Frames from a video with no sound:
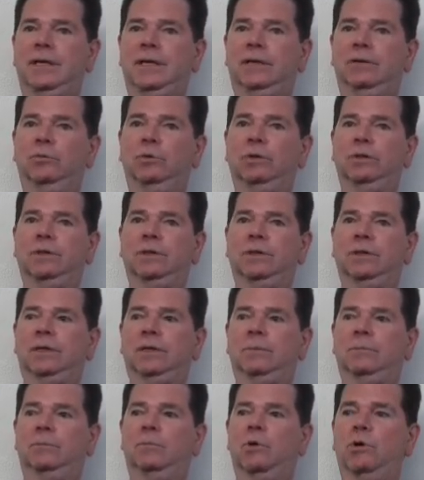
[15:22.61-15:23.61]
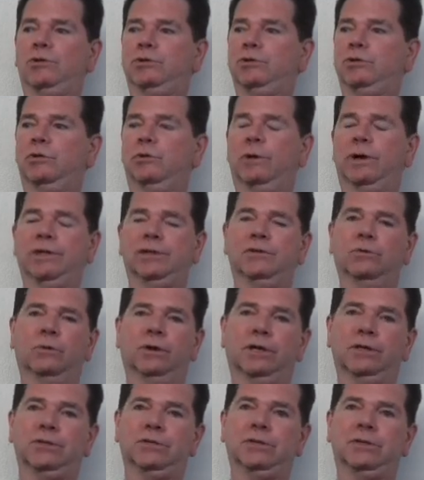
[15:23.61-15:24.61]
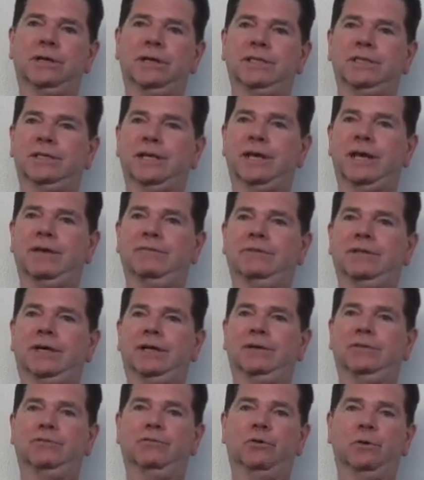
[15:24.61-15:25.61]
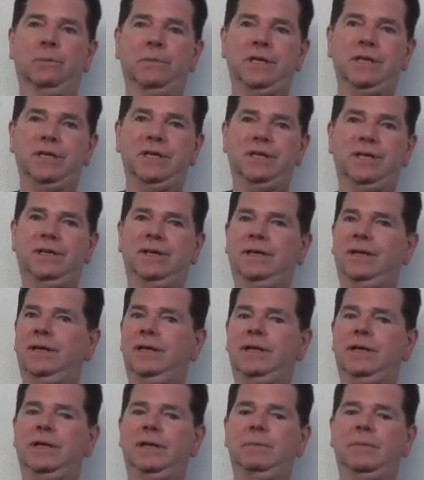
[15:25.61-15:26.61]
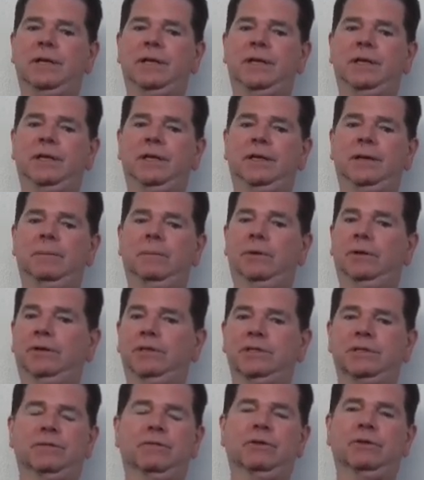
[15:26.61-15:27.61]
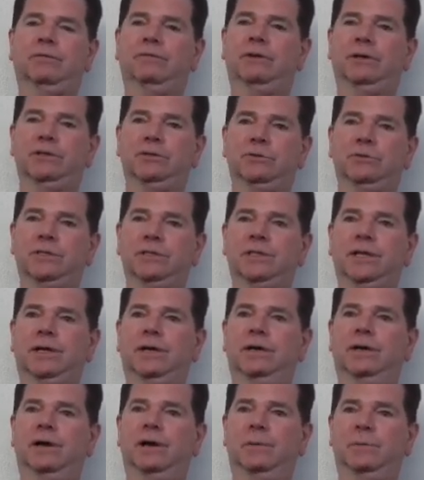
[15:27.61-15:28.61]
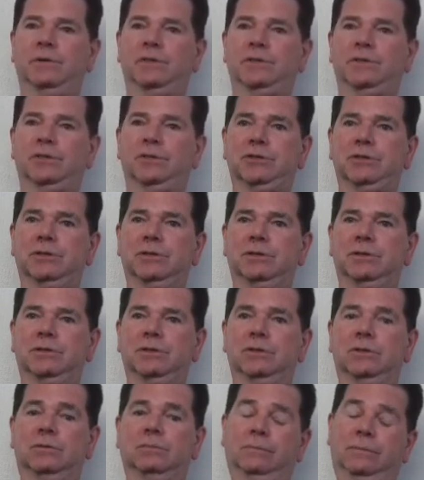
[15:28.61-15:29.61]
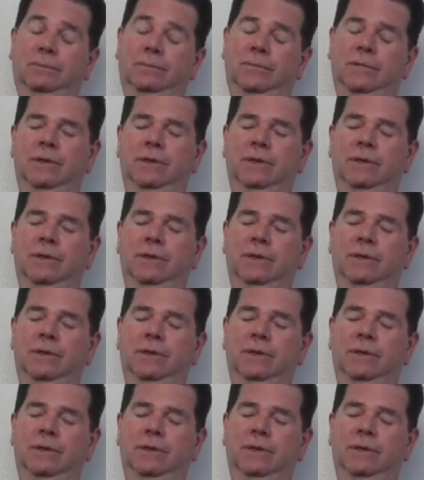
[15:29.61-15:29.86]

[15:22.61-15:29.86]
and we'll point you in the right direction, as they have done for me and many millions of other veterans that are in our position. So